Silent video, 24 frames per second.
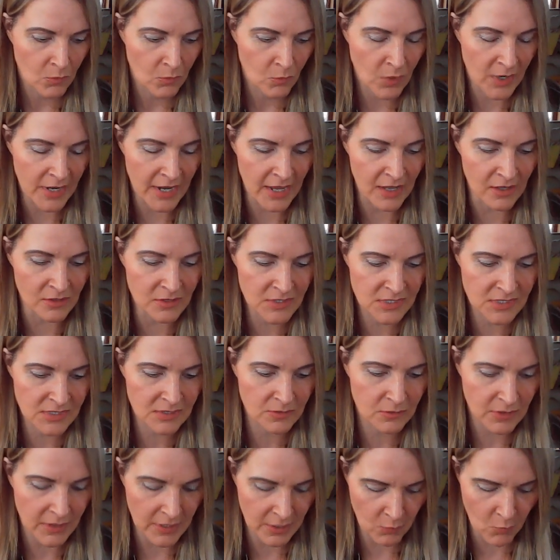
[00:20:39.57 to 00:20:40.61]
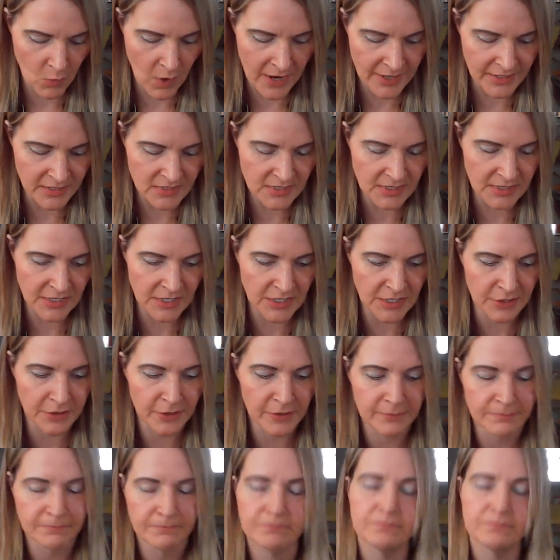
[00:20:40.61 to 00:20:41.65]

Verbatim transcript: What else? Why is it here?